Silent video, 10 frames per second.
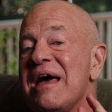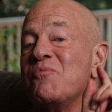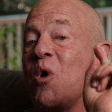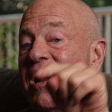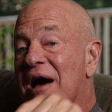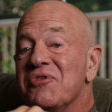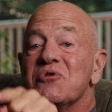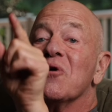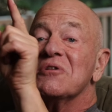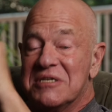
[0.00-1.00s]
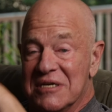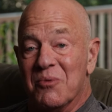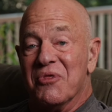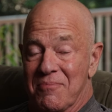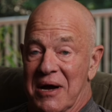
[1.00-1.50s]
is to have him walk out the door
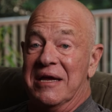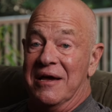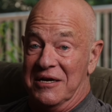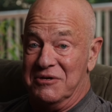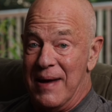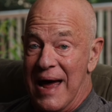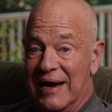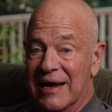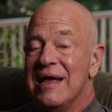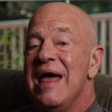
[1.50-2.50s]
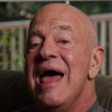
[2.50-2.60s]
still with the monkey on his back.